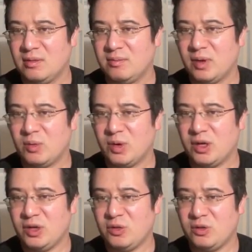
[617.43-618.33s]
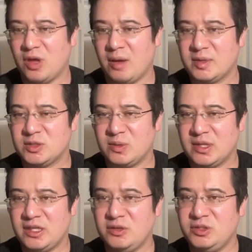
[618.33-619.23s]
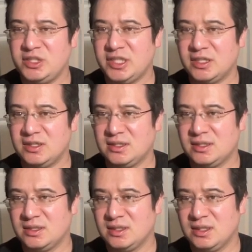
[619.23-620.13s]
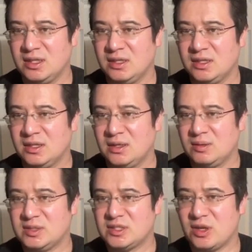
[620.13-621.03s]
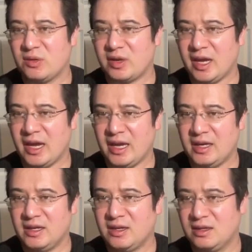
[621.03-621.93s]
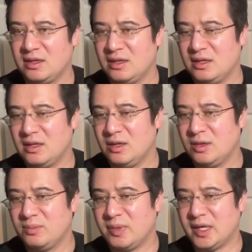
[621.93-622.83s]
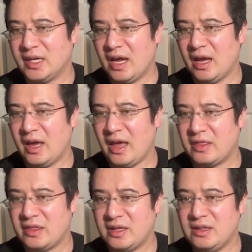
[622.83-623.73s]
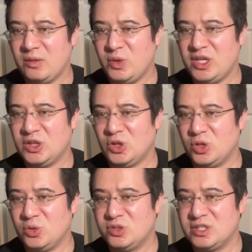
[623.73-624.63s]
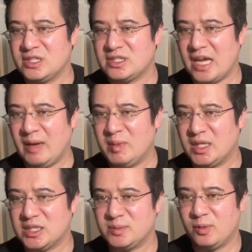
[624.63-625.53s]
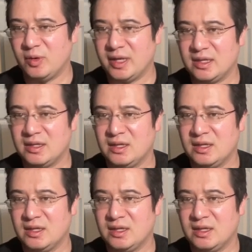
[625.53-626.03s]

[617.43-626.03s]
But we're going to throw the ominous wind. They do shield, which is okay. But I think that we lose this game at this point.